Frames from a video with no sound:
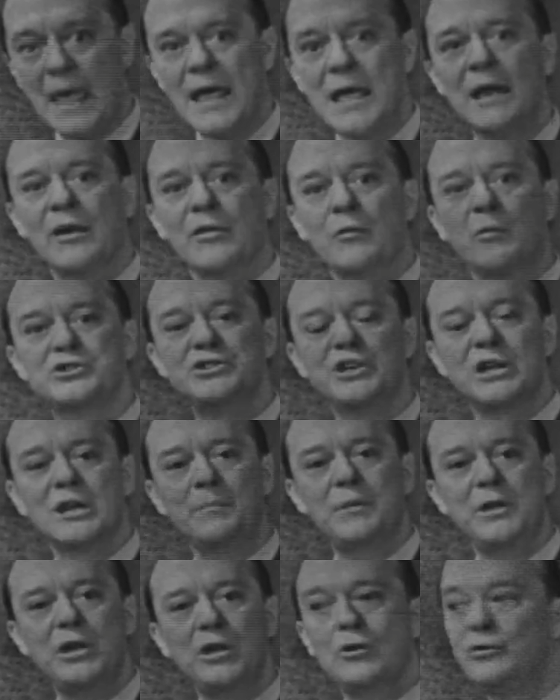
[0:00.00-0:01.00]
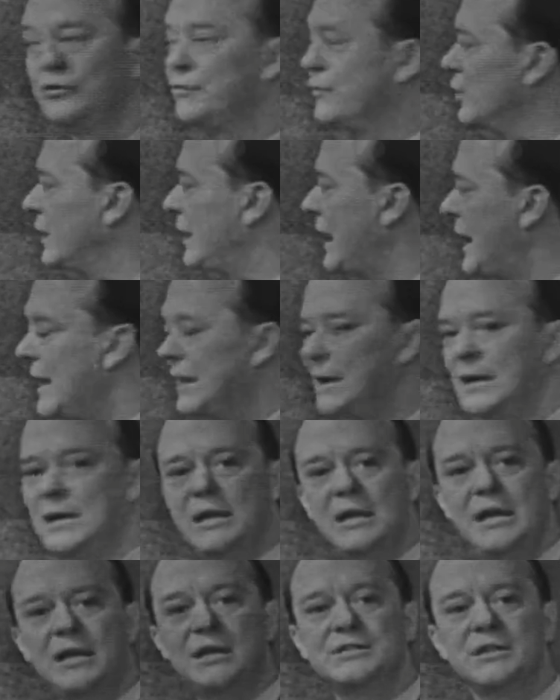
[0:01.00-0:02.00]
In other words, it can be used for
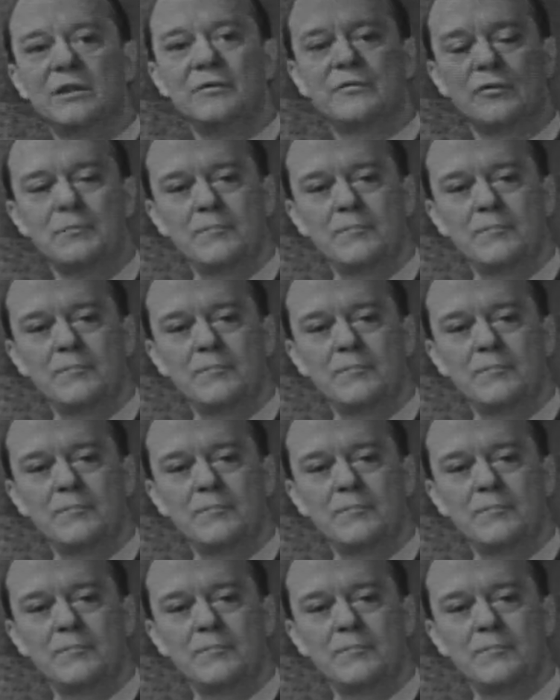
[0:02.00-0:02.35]
Cantonese and